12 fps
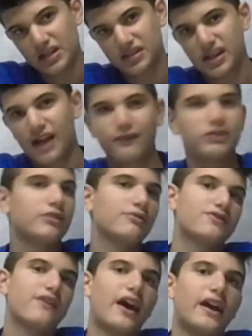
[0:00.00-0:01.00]
Vegas.
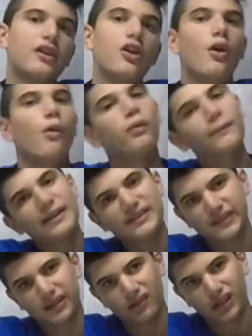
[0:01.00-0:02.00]
Everything was fine. We